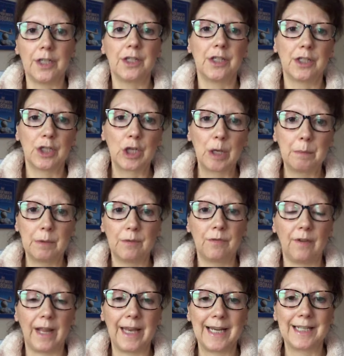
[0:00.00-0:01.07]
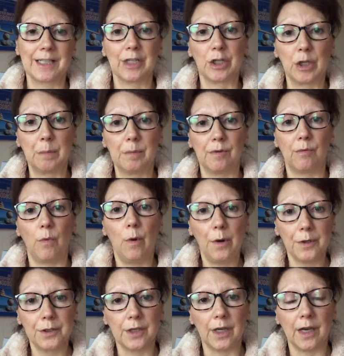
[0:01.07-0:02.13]
So it's the cup of flakes and a cup of
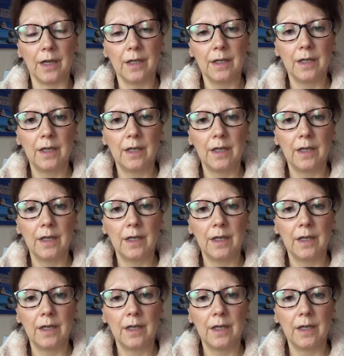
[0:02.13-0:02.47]
water, and